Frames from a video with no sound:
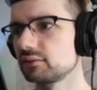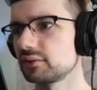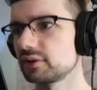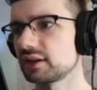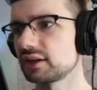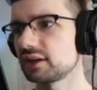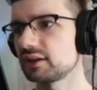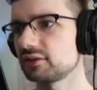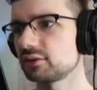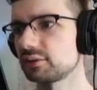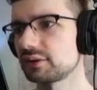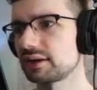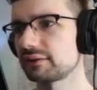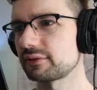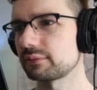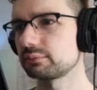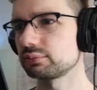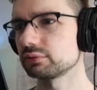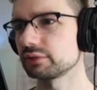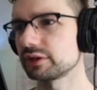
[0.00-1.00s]
And I don't have
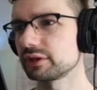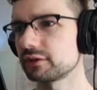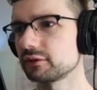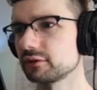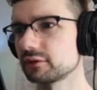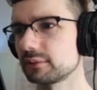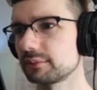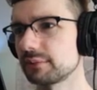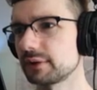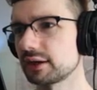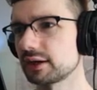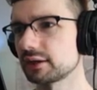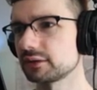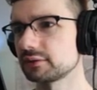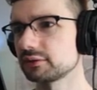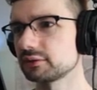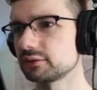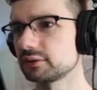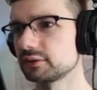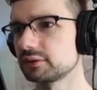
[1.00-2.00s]
a brick or a
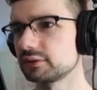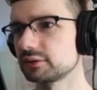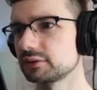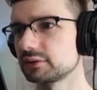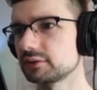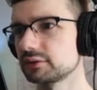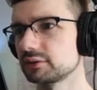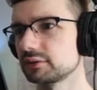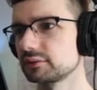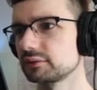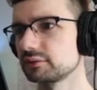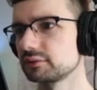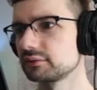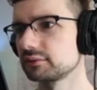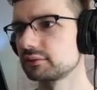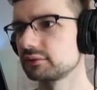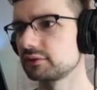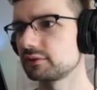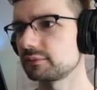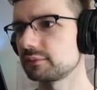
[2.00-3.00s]
bottle.
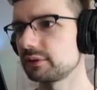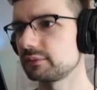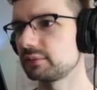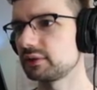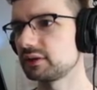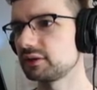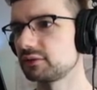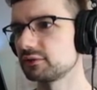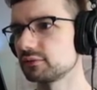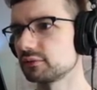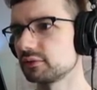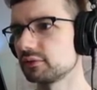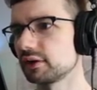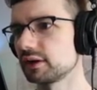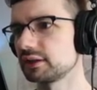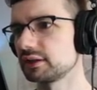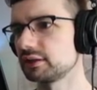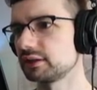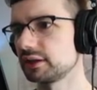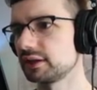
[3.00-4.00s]
That's my biggest
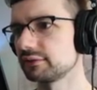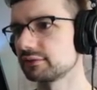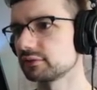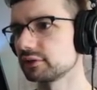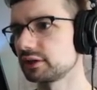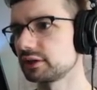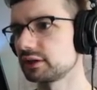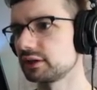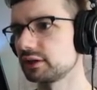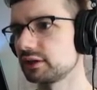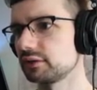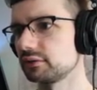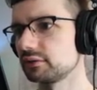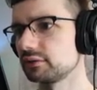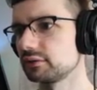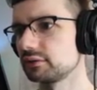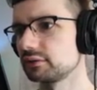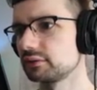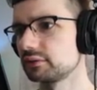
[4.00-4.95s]
regret in life right now.